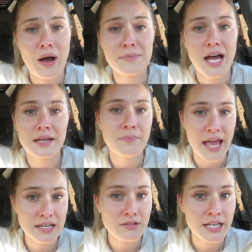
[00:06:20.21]
I'm not in
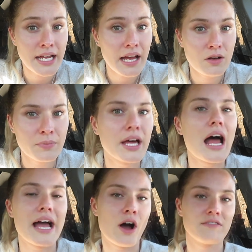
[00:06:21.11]
pain right now, but
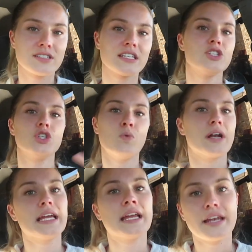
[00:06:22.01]
I obviously do
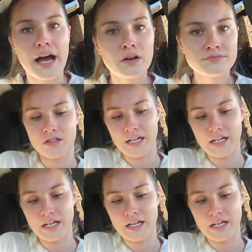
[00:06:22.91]
want to get it out.